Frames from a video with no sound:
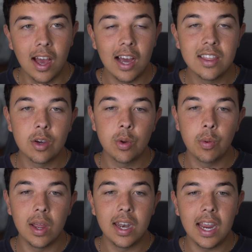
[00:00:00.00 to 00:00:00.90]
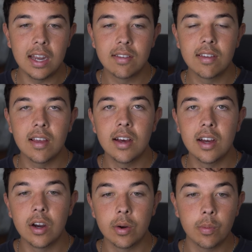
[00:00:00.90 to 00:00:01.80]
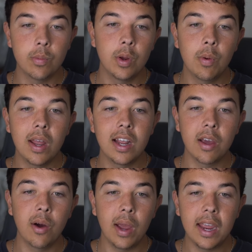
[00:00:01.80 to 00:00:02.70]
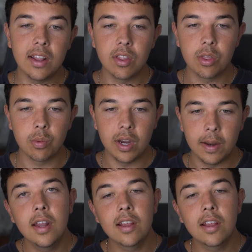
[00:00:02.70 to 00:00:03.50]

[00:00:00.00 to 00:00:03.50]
I think we win and go 8-3.